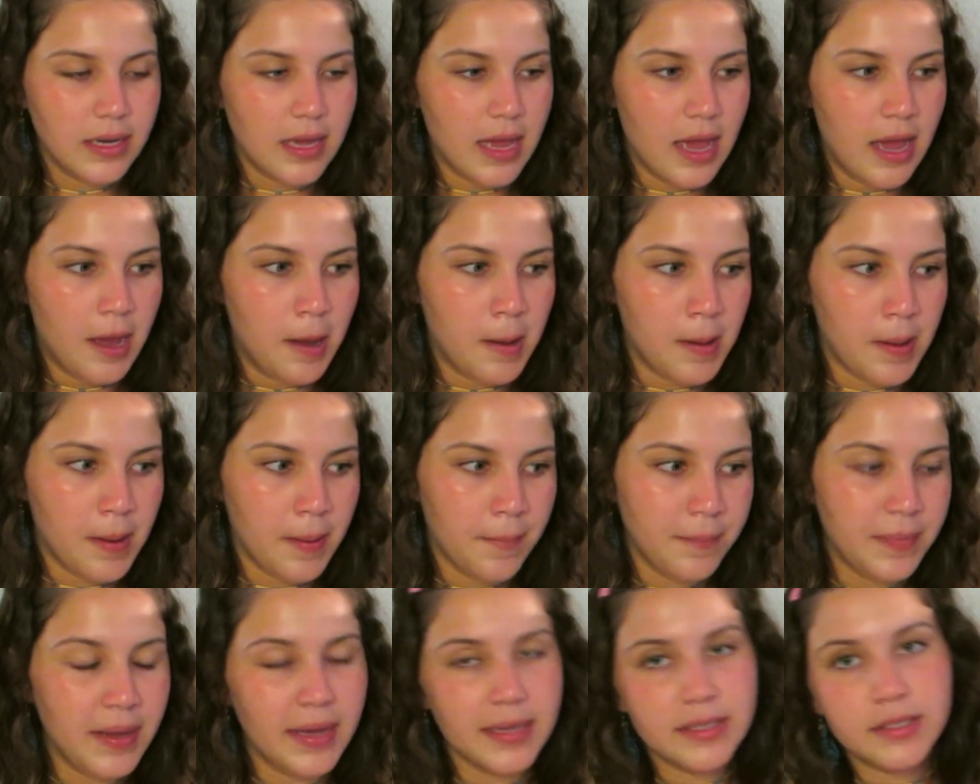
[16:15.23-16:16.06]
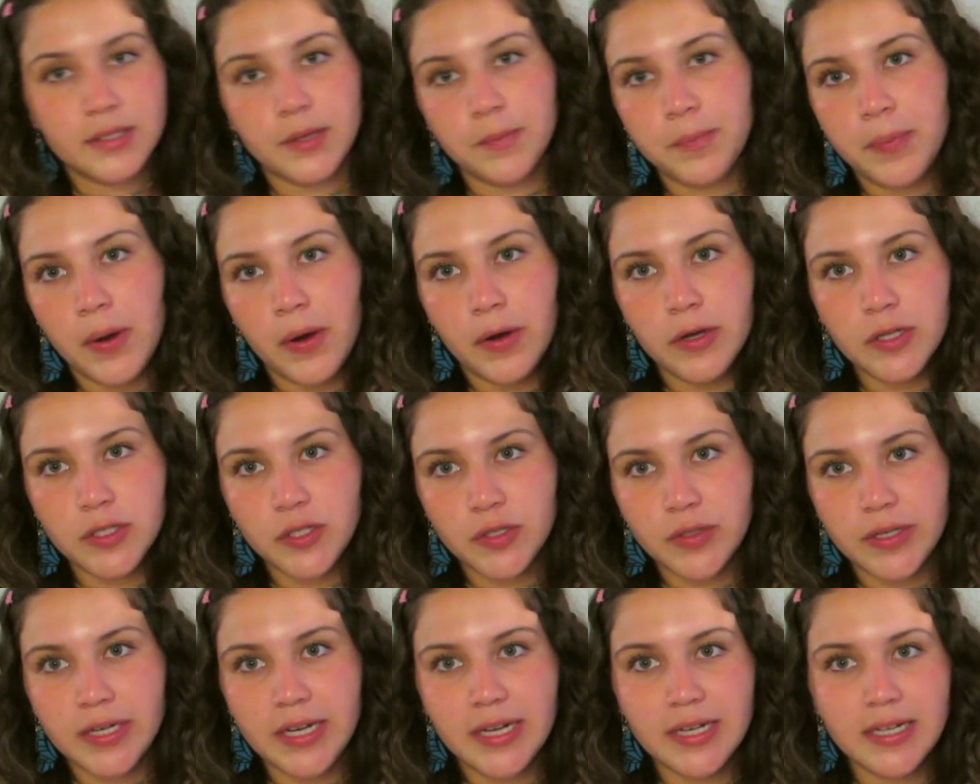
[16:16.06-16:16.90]
Has some
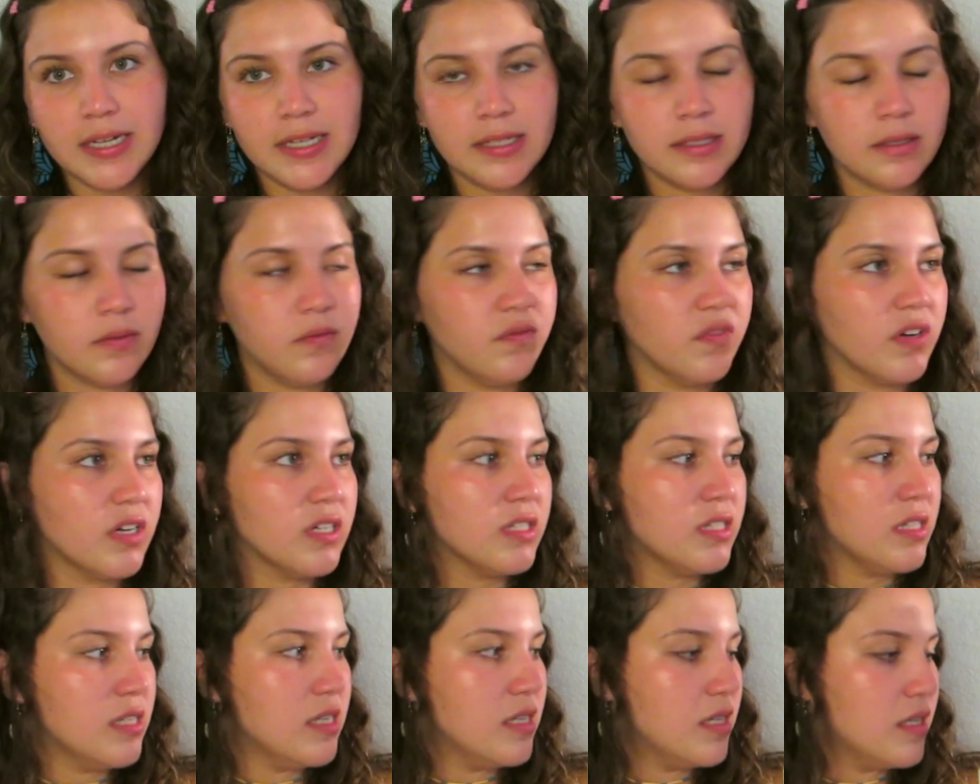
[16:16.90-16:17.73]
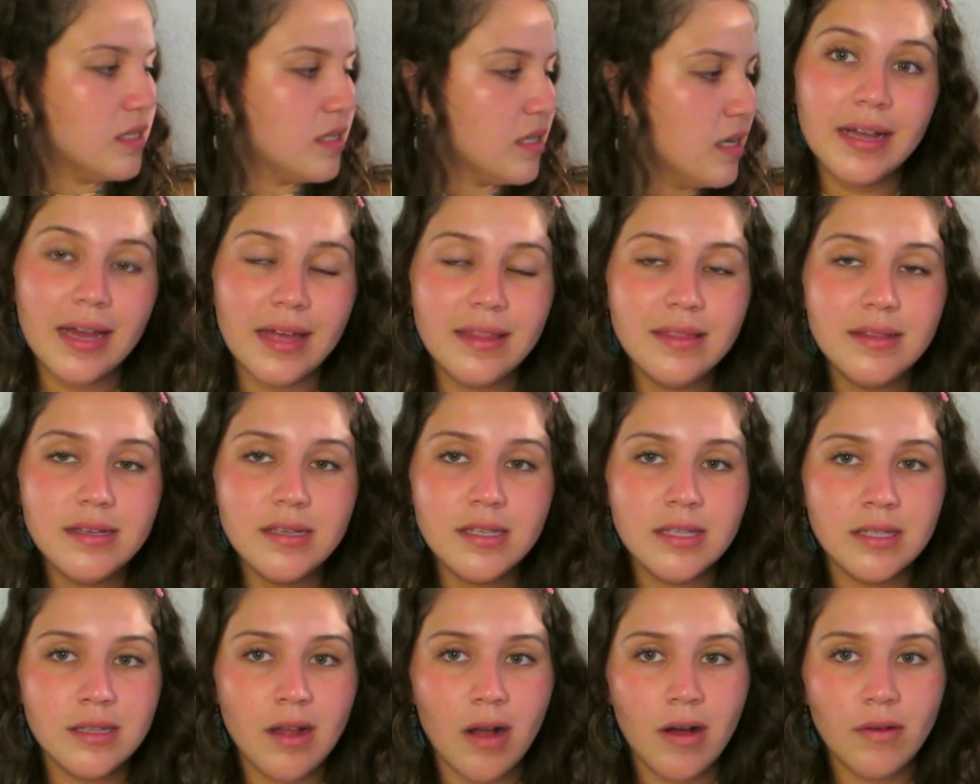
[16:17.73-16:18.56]
poetry in it, some verses. In
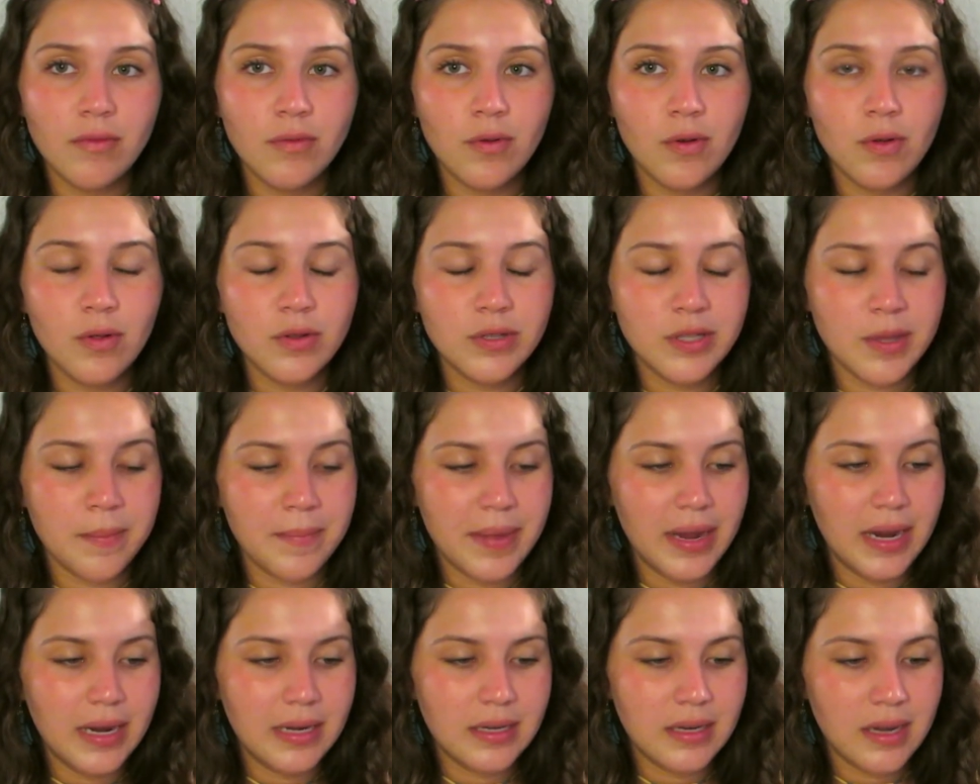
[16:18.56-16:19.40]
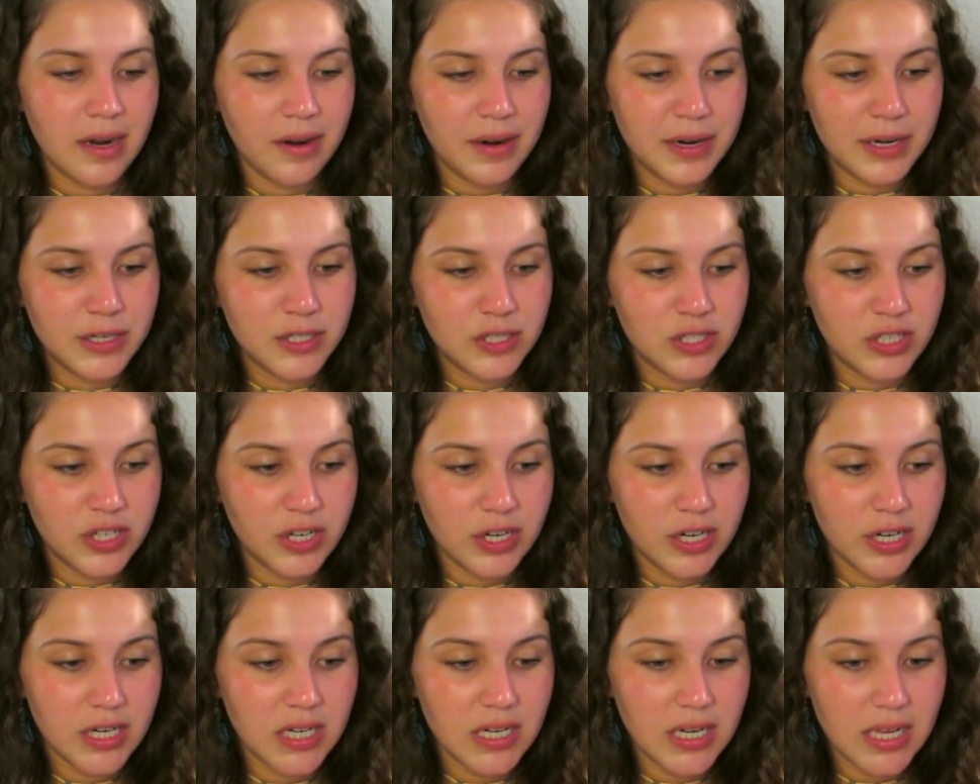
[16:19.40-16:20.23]
this novel, the main
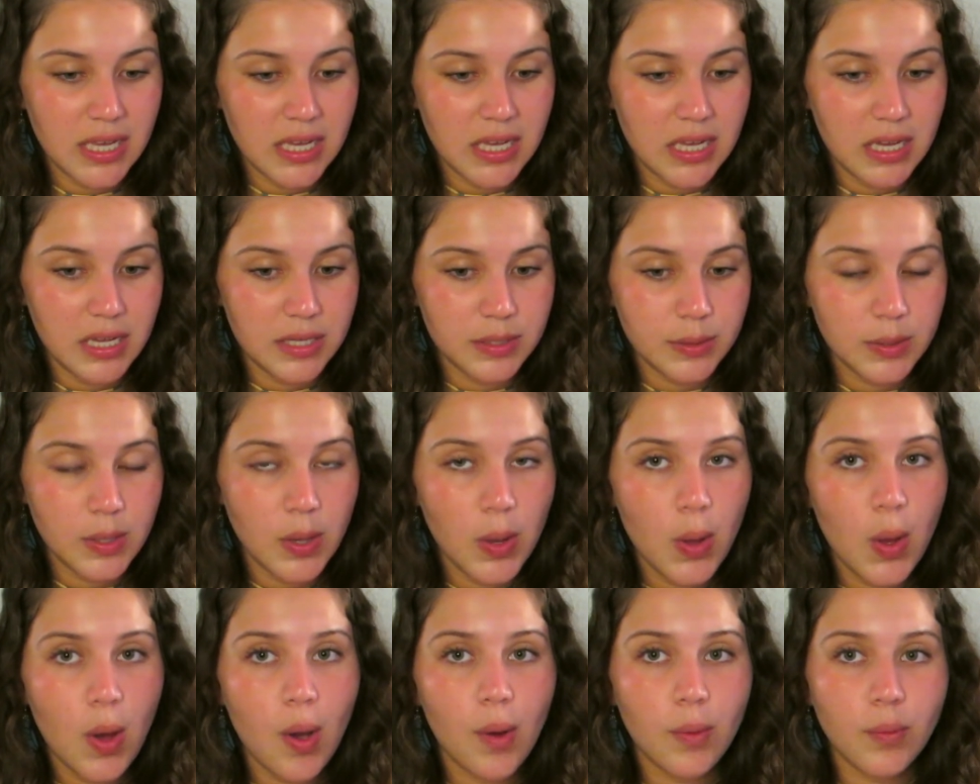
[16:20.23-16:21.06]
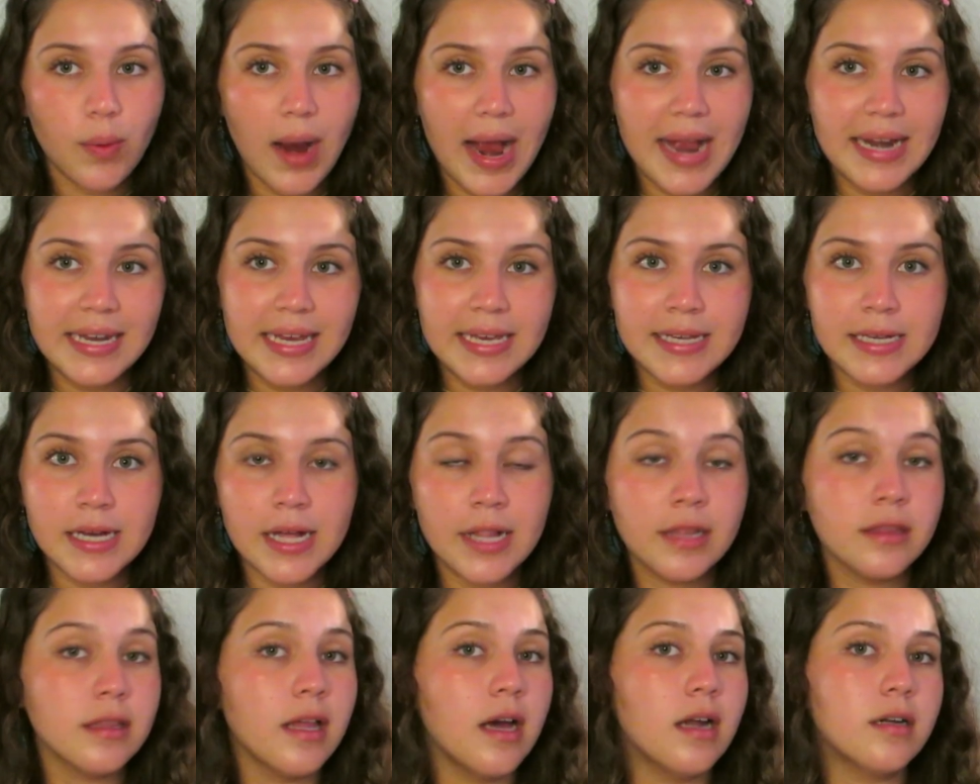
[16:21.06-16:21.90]
character is writing
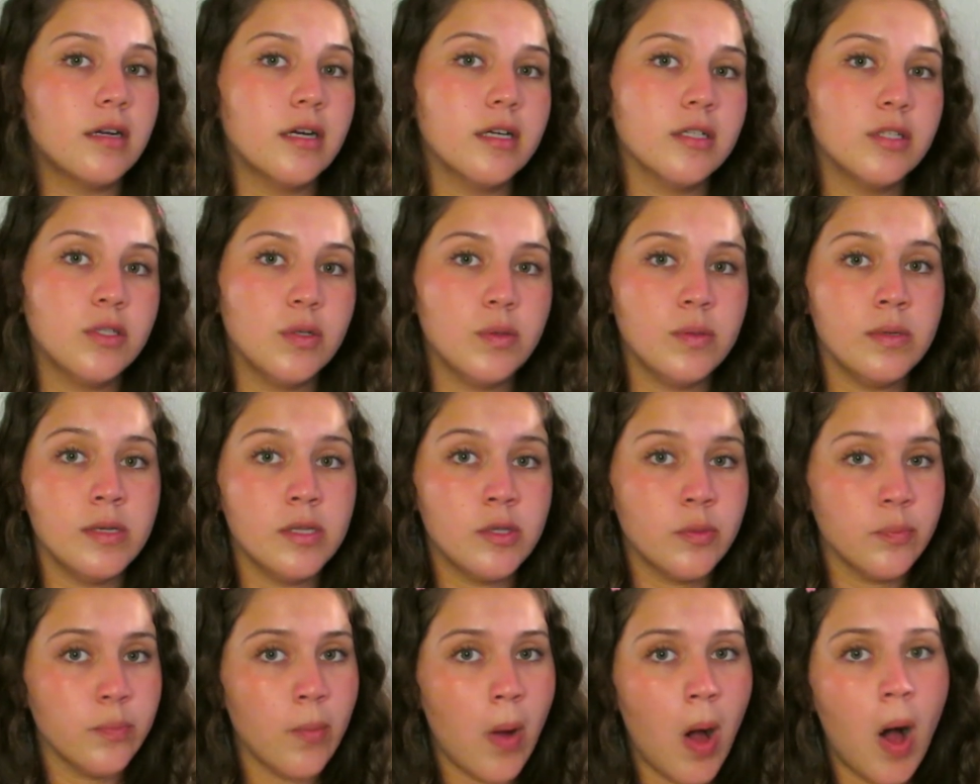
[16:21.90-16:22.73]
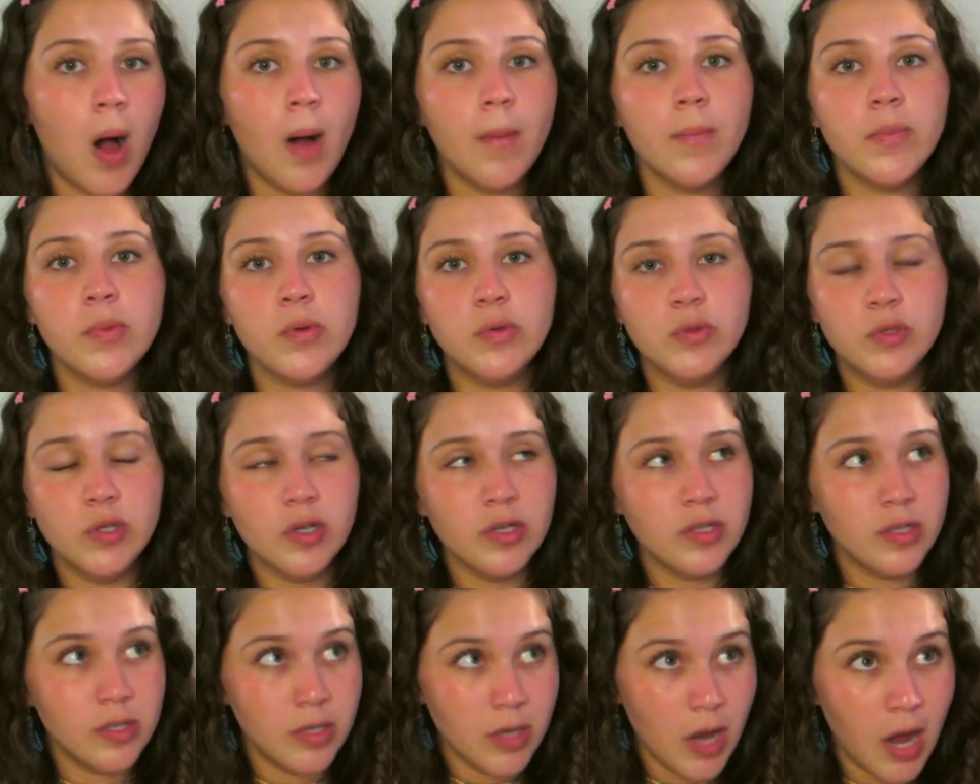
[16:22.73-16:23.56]
a letter to his mom who
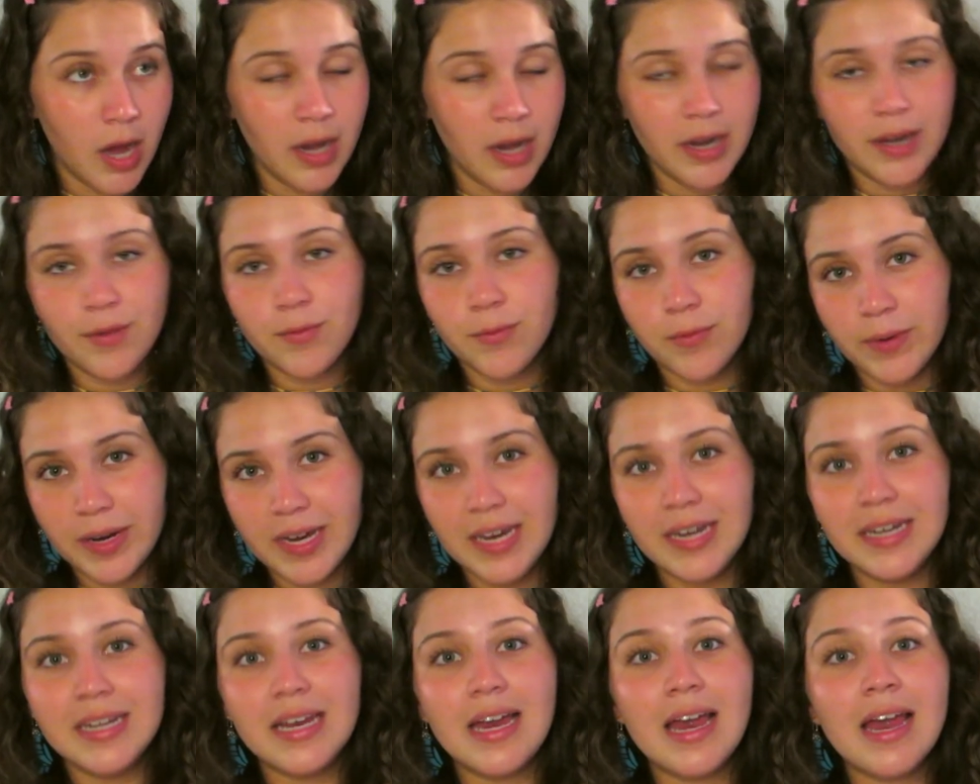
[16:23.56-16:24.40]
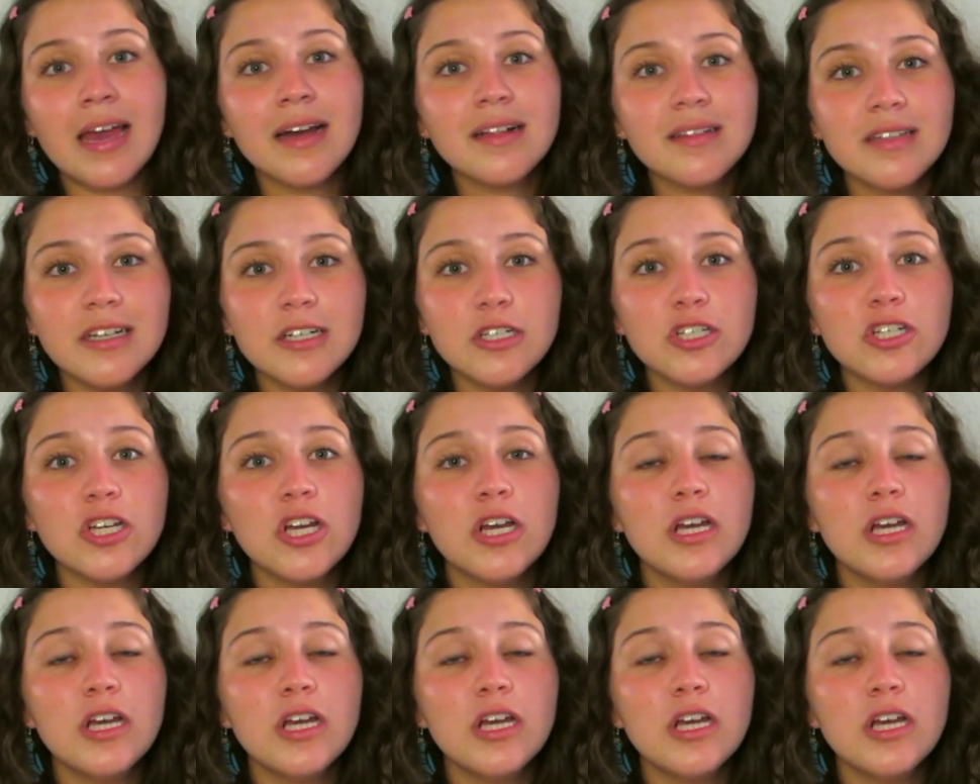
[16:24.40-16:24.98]
does not read English.